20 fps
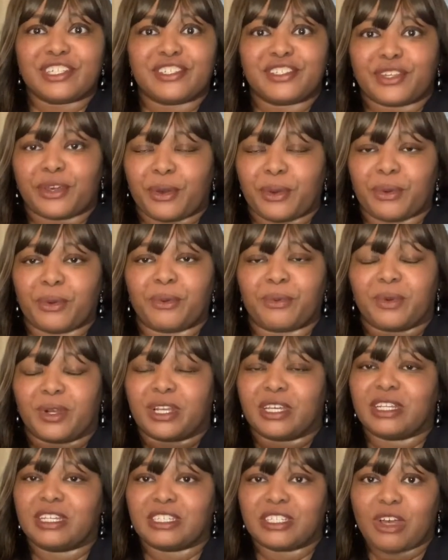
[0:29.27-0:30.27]
So we're going
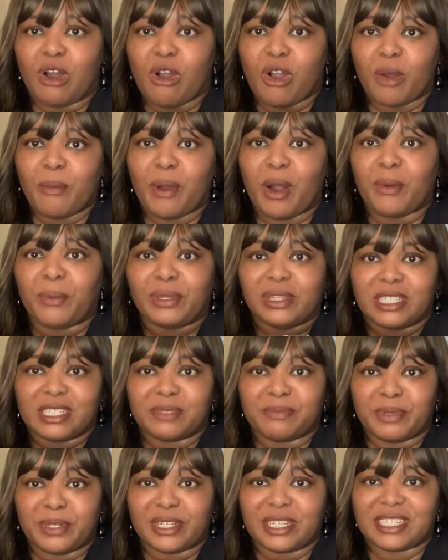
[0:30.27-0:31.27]
to talk about what this
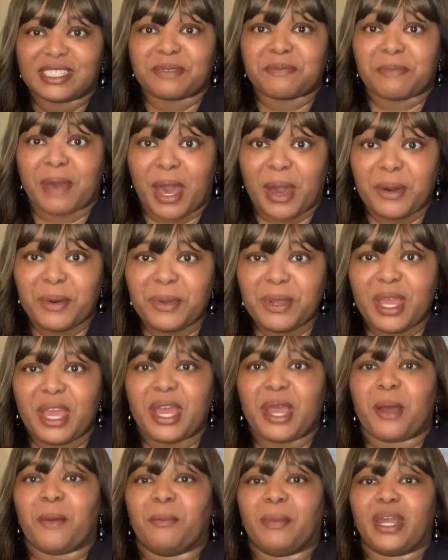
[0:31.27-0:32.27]
book is about,
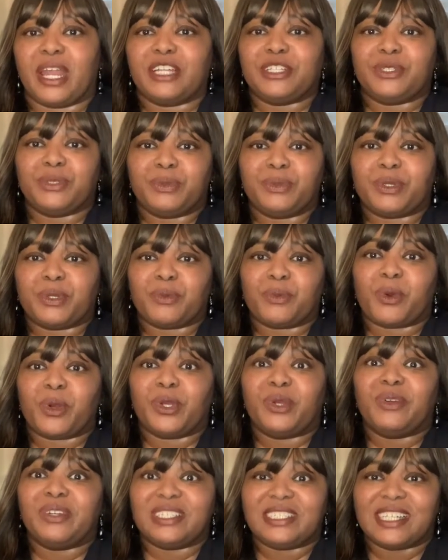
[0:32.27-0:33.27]
but I do want to warn you,
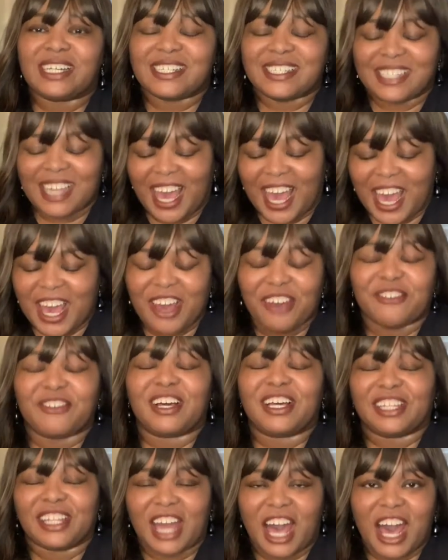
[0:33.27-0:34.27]
it does have a
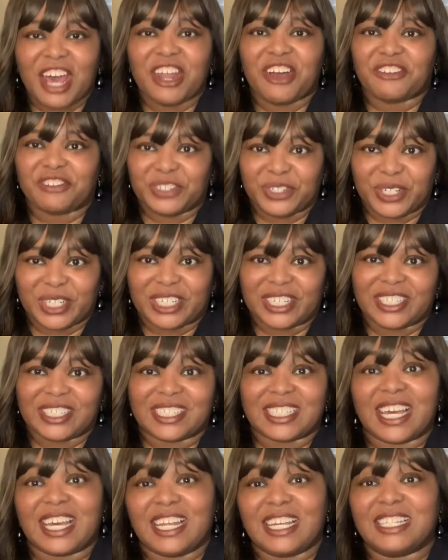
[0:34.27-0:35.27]
lot of triggers,
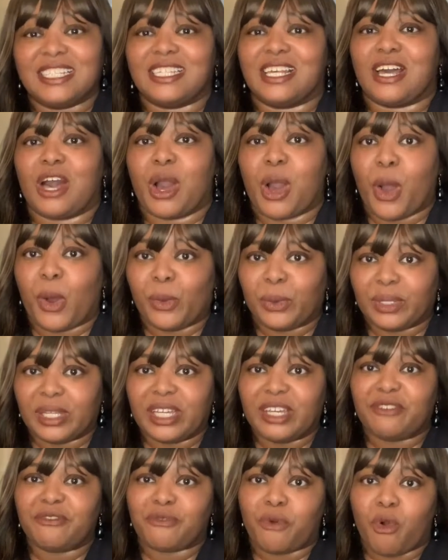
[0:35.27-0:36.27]
and it's
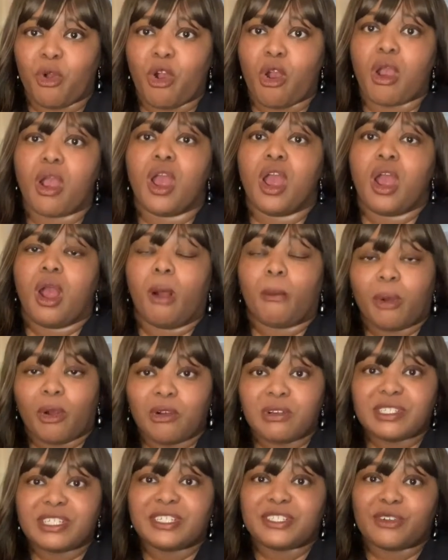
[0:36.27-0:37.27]
only for
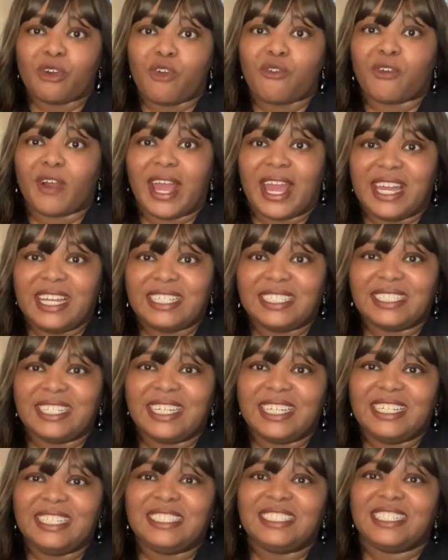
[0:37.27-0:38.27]
persons over
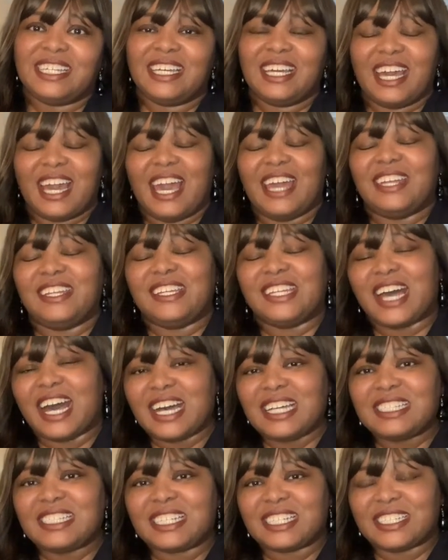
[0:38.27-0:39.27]
18 and not
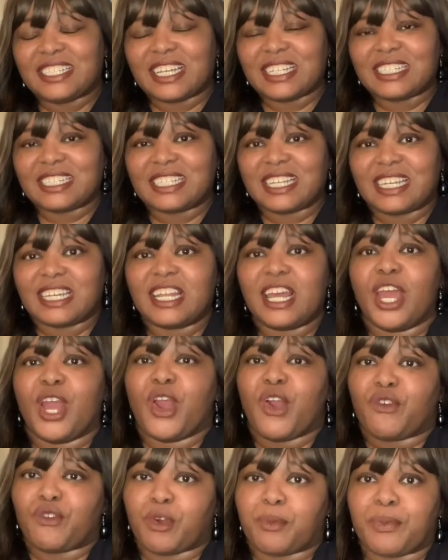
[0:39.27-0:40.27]
suggested
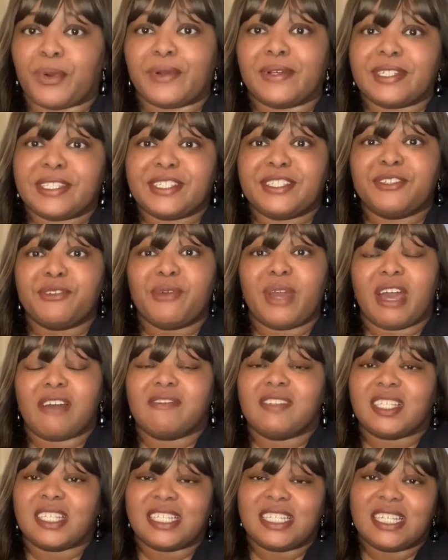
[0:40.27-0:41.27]
for persons who have
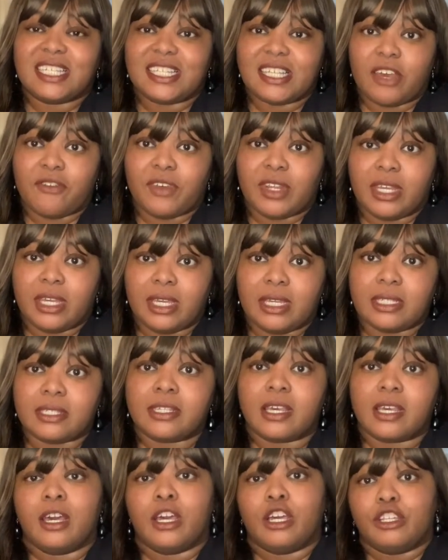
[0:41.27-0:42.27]
sensitivities
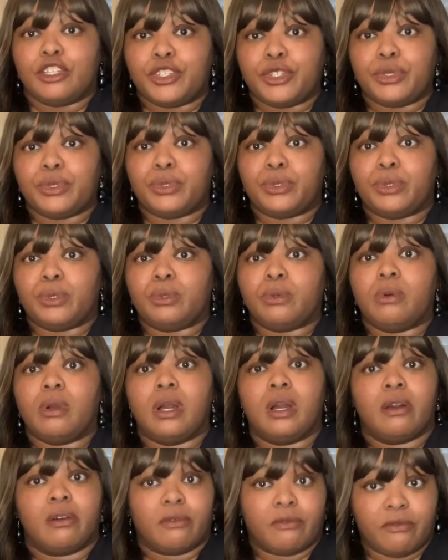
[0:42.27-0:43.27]
to
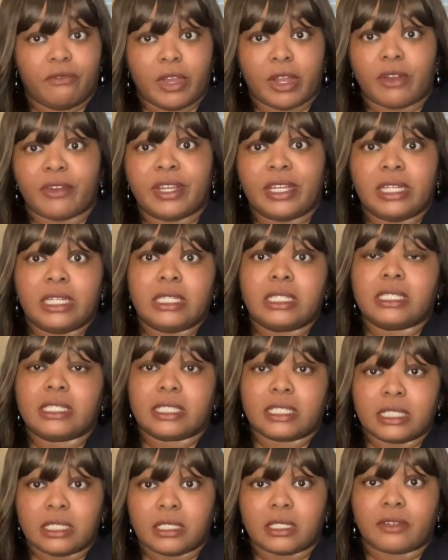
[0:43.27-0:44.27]
very
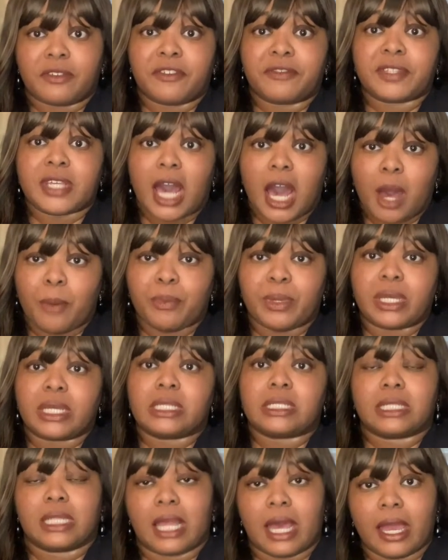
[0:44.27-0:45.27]
sensitive
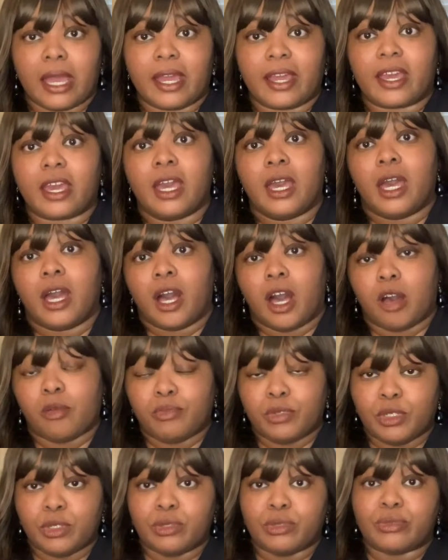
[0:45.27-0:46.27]
topics like
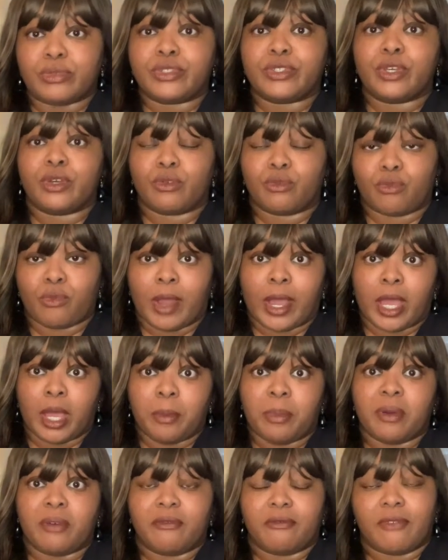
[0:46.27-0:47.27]
abuse, rape,
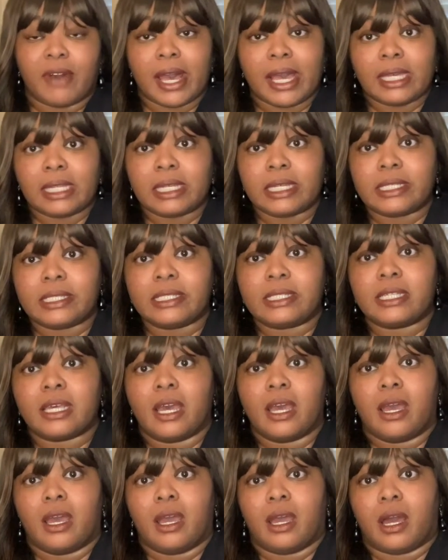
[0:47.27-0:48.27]
violence,
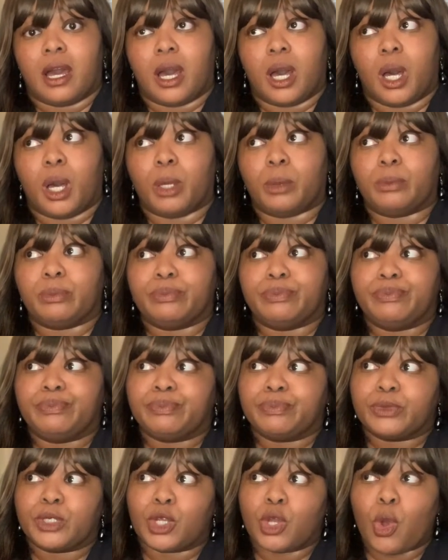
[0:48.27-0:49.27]

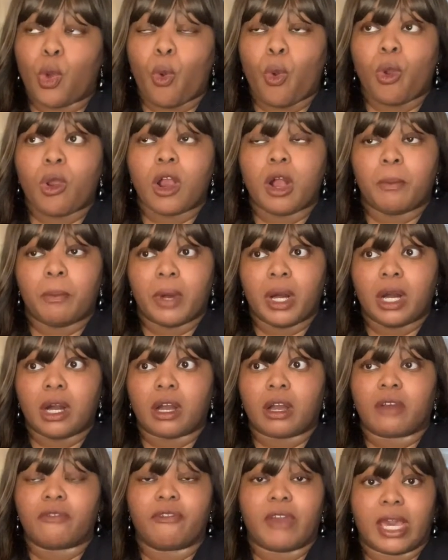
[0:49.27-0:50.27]
gore among
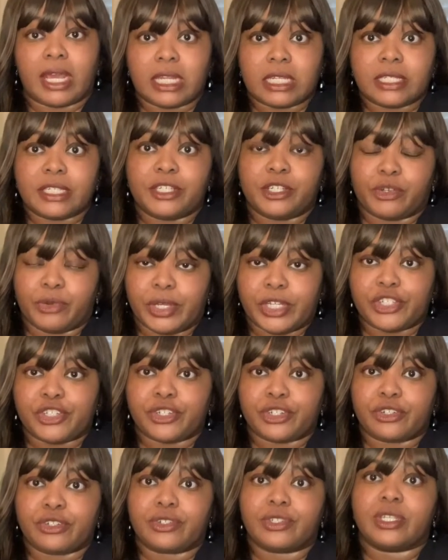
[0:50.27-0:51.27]
fantasy
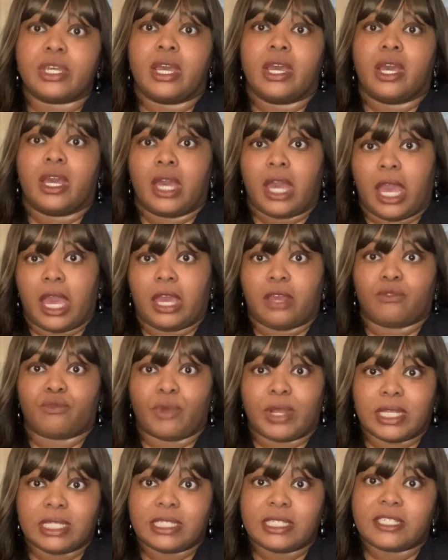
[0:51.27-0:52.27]
creatures, and
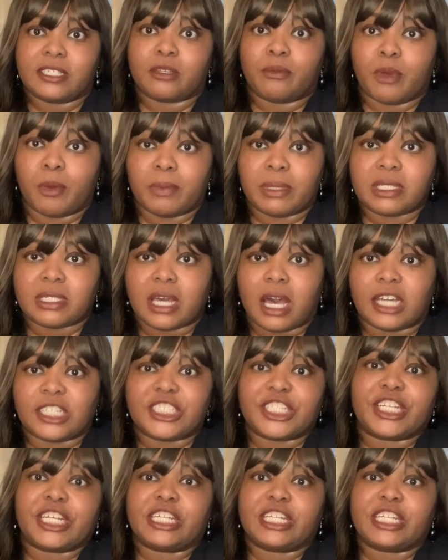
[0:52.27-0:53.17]
racism and misogyny.